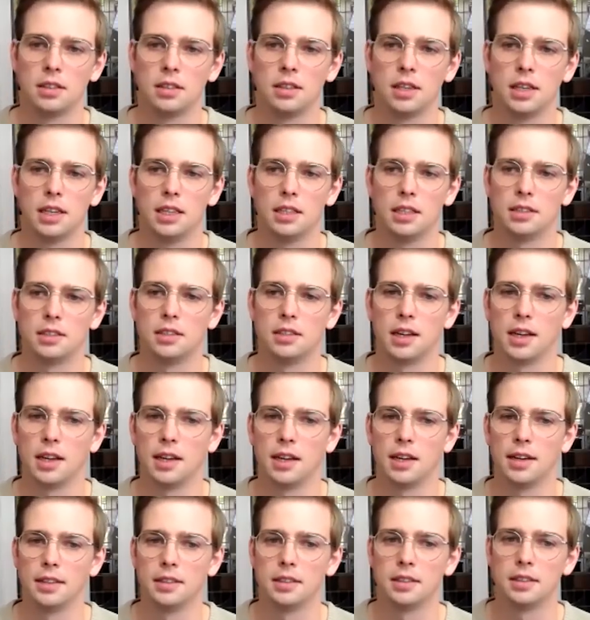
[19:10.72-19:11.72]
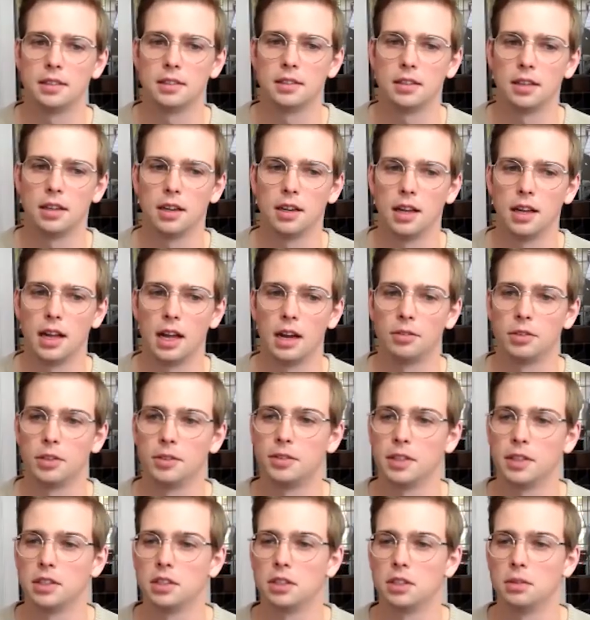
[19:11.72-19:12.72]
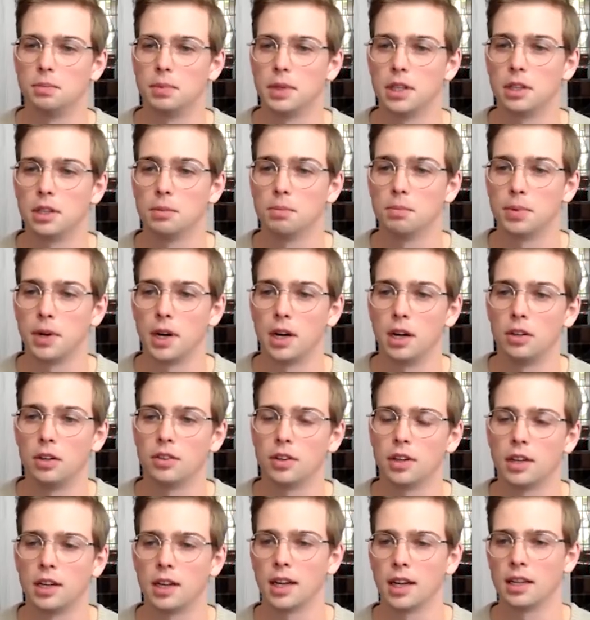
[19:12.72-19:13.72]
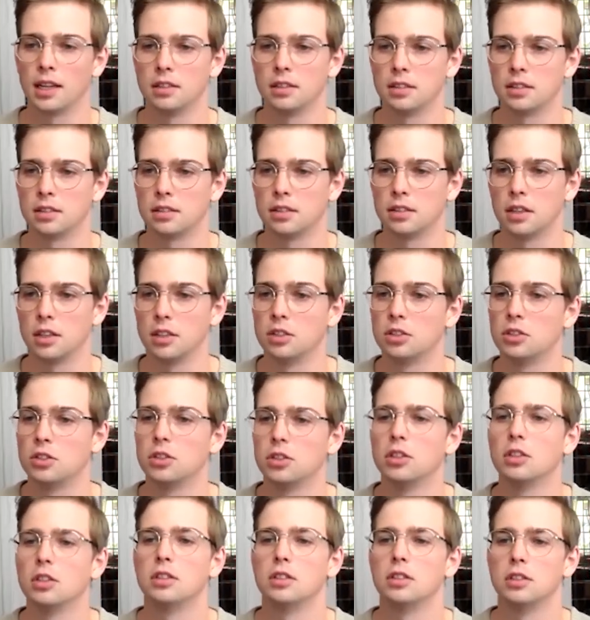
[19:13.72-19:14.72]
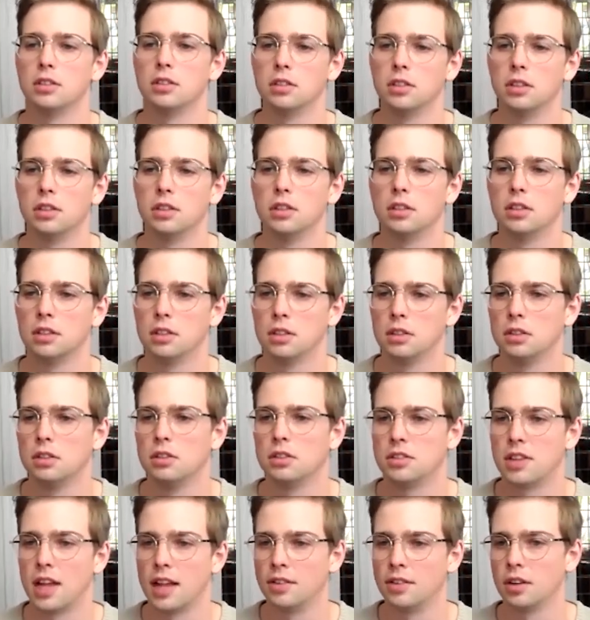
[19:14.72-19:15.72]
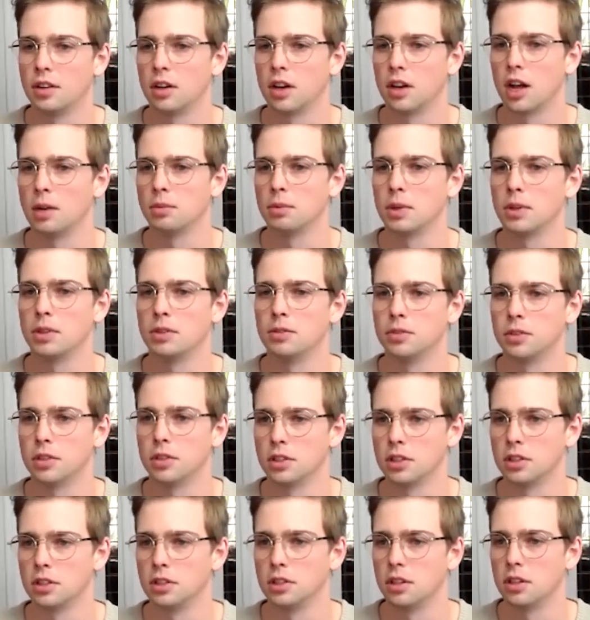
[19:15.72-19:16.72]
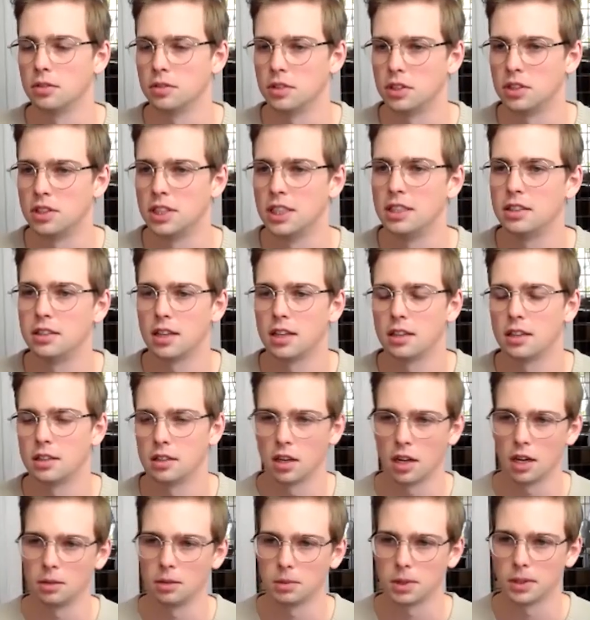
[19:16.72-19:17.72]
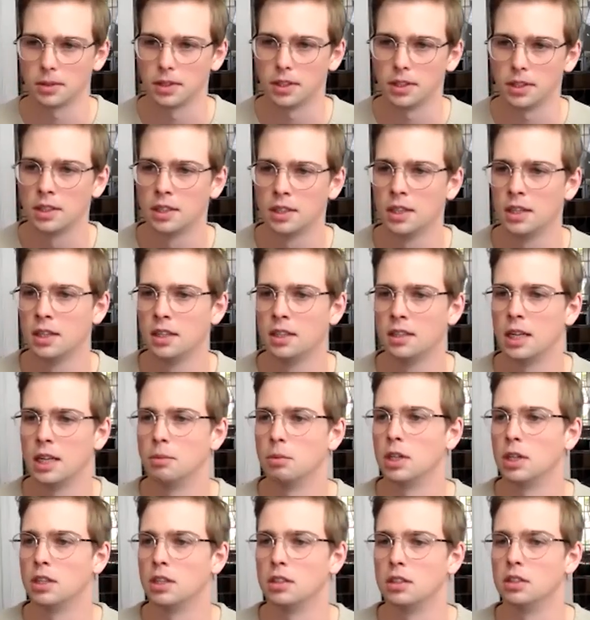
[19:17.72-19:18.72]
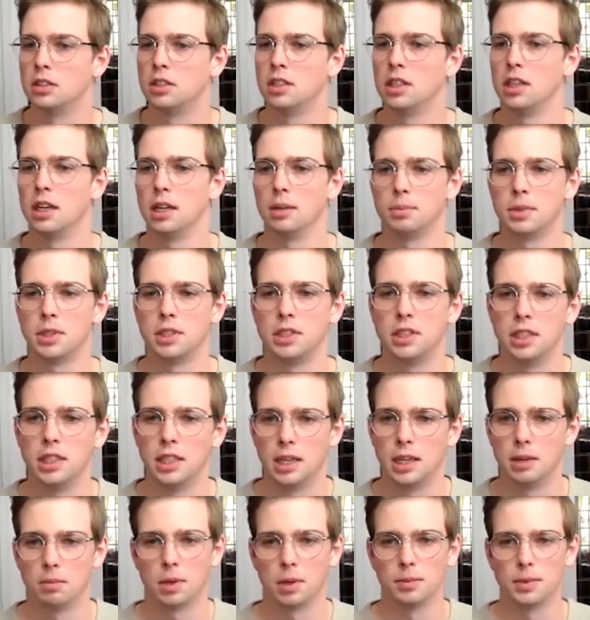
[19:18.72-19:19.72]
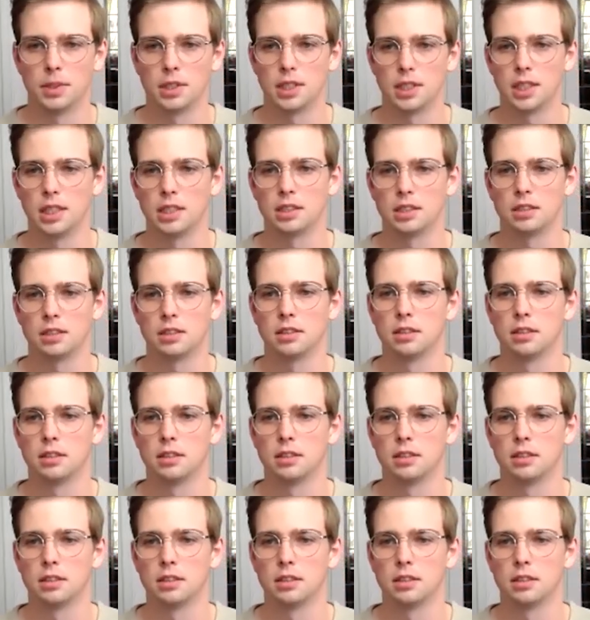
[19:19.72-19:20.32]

is that everything should be compiled against a certain standard library version of the C standard library, namely the glibc implementation.